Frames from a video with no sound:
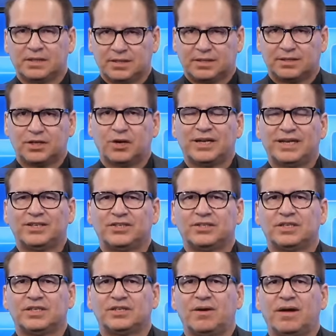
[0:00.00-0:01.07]
of the
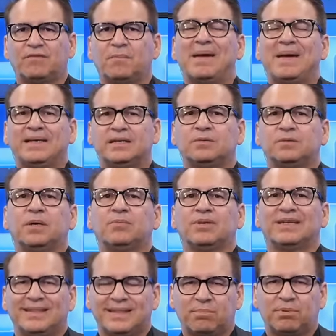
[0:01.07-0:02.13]
donations that you have to make to be able
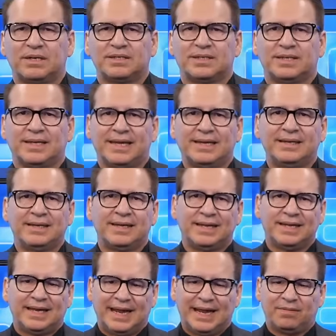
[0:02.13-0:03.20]
to get that president in,
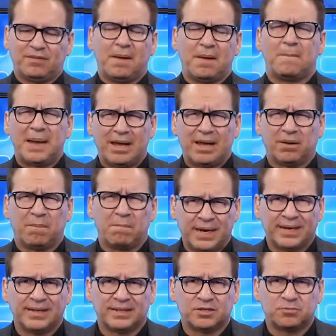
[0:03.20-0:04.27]
and the amount of
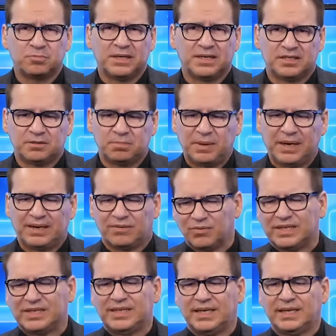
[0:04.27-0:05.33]
money that's being spent,
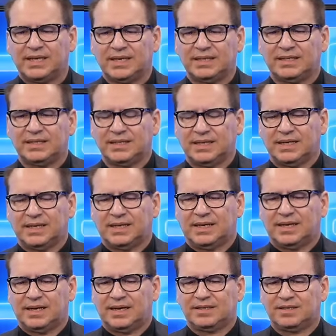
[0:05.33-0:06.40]
ridiculous,
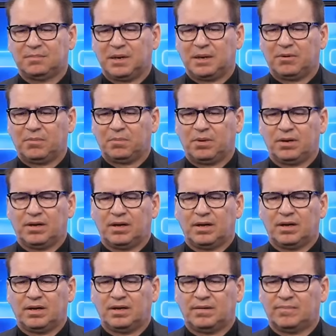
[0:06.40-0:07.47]
to be able to put
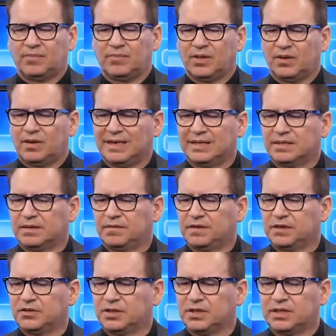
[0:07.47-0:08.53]
an elected
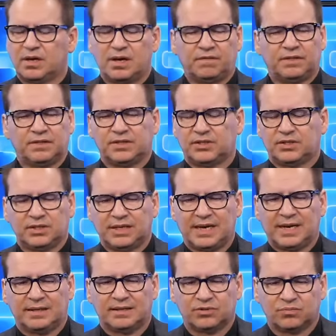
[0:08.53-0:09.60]
official in office, just
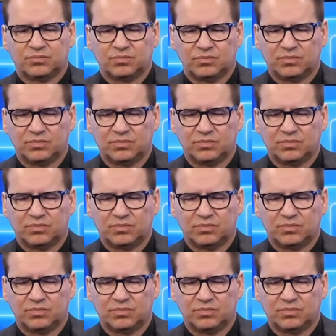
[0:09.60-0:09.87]
out of this